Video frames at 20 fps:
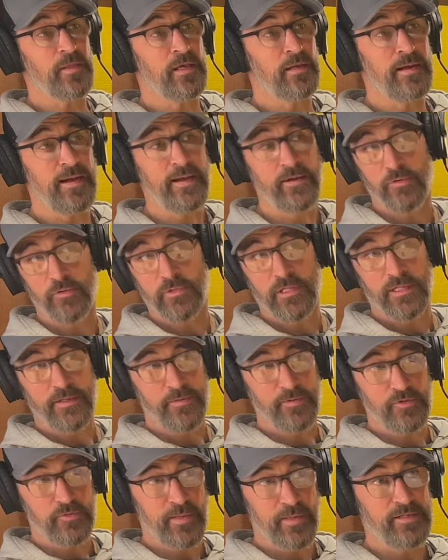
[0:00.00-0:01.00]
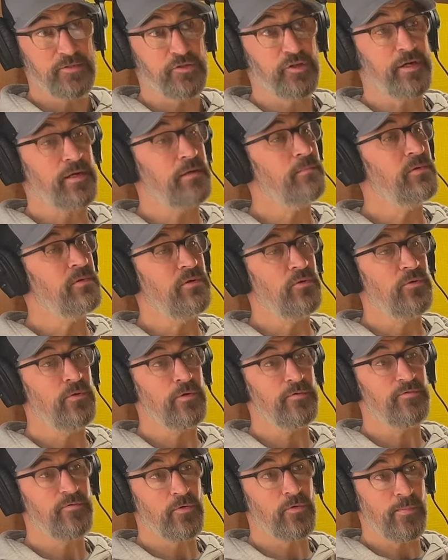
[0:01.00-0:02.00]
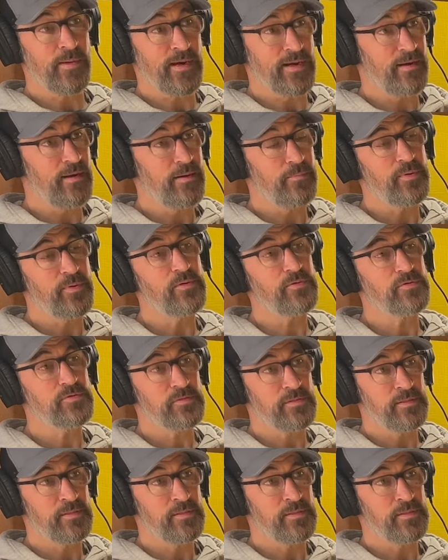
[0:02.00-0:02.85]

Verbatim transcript: And I only use my chicken manure for my compost.